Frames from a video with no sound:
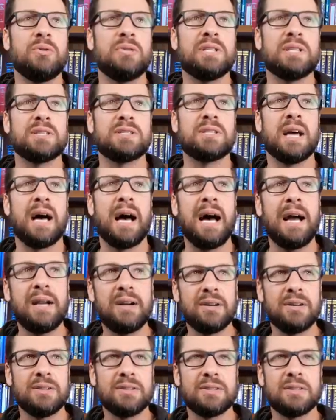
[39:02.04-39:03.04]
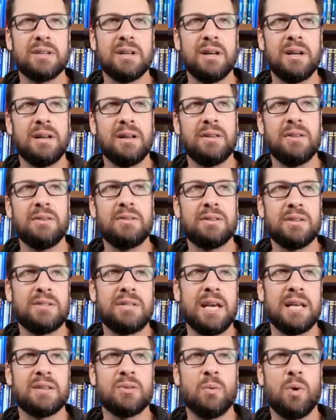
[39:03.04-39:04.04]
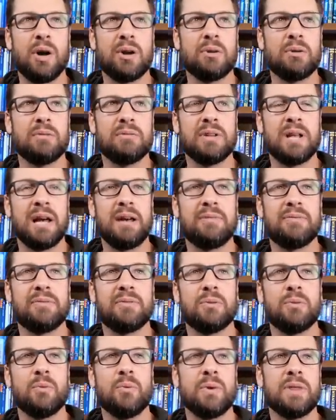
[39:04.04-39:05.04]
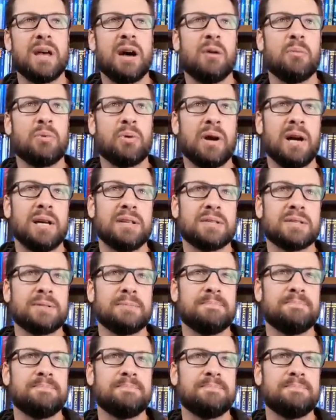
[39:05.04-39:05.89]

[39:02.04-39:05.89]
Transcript: desires to take the water of life without price.